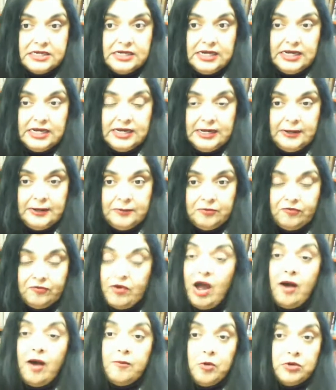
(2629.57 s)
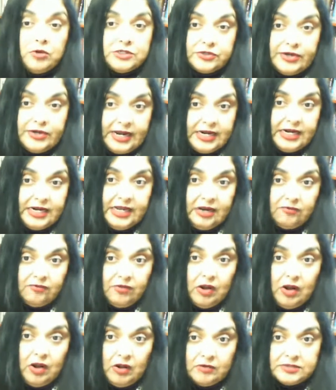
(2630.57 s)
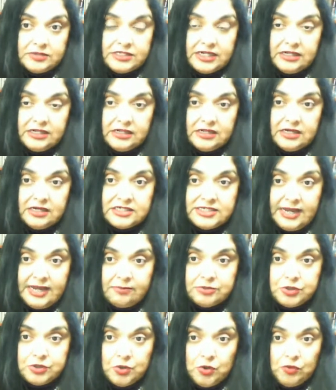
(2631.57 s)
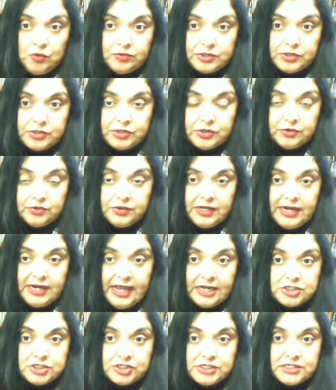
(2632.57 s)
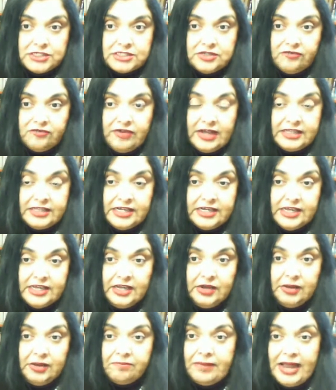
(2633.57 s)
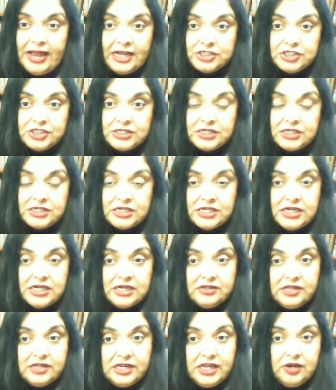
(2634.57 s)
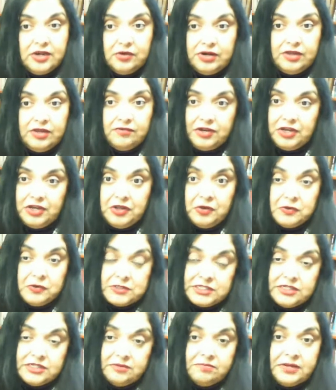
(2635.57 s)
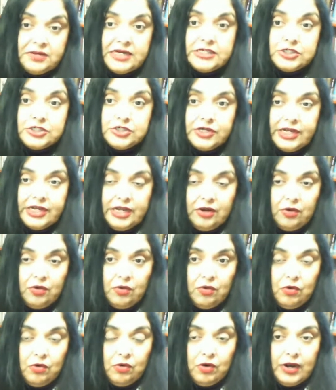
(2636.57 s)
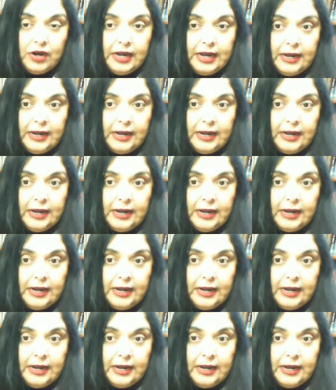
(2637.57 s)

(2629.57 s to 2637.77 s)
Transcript: far more directly involved in the attempt to overthrow the elections. The fact that he imagined that he could even use the military or